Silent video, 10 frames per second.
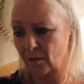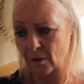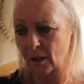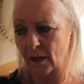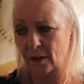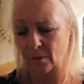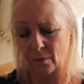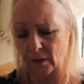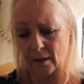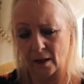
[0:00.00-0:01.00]
you know,
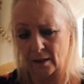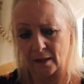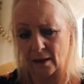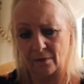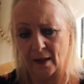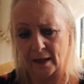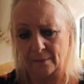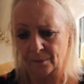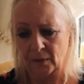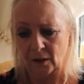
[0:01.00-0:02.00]
would have give
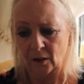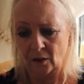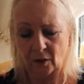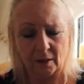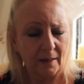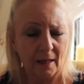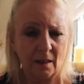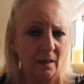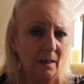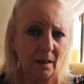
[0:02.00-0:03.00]
a good
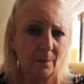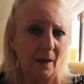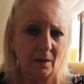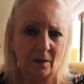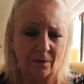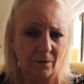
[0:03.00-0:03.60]
sentence, I suppose, of